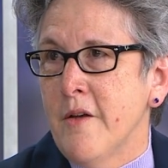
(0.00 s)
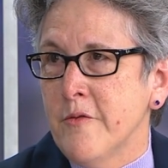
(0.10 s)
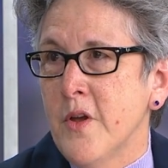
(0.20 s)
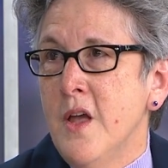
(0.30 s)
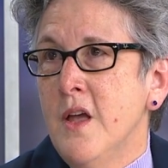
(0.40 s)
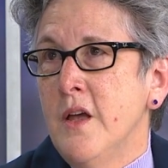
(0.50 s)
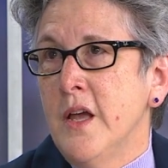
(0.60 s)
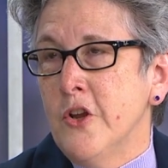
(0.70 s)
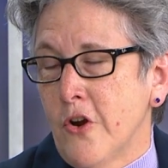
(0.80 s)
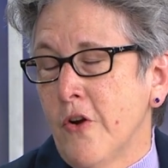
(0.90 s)
have
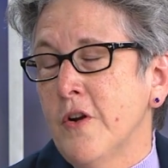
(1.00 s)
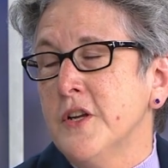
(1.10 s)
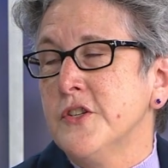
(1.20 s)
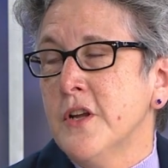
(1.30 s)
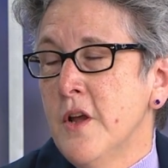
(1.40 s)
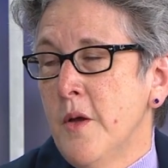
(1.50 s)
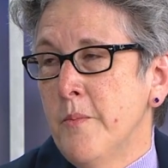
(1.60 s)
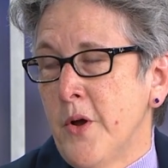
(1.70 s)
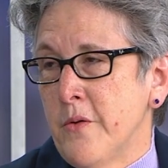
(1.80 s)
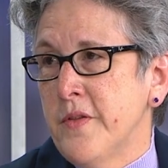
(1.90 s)
encouraged
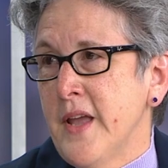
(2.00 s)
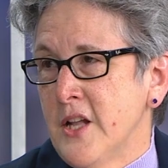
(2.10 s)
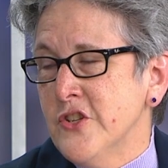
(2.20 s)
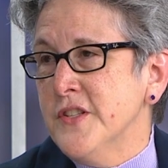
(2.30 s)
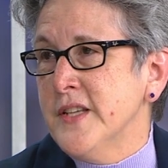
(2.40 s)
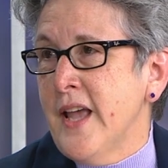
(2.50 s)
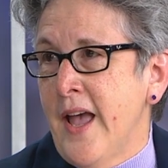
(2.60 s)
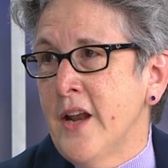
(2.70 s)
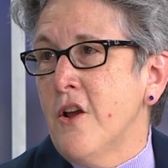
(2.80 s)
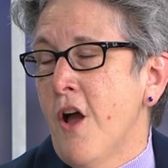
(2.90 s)
both the agency
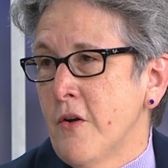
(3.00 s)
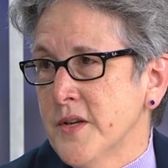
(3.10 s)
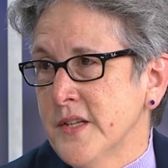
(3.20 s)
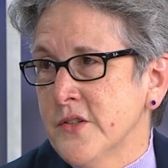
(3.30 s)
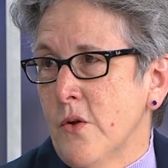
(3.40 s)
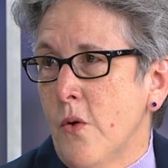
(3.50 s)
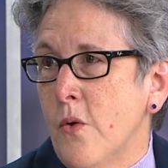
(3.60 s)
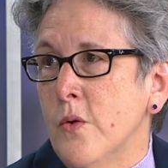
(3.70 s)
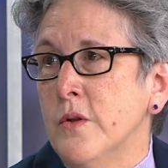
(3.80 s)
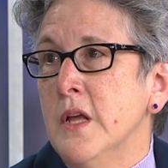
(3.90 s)
and Congress as a
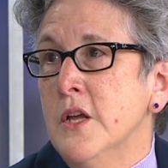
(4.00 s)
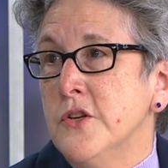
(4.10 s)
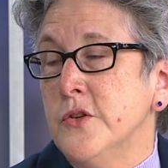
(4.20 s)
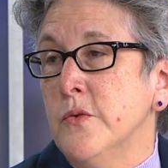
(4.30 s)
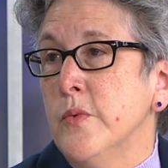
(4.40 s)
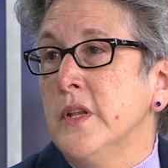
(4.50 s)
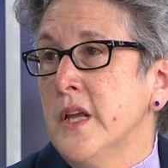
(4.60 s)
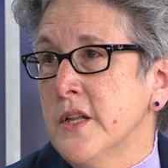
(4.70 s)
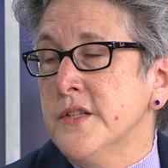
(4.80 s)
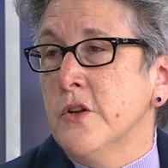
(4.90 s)
whole to
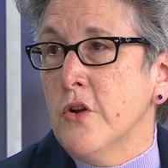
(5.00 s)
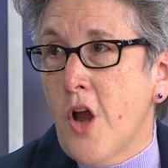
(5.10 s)
really consider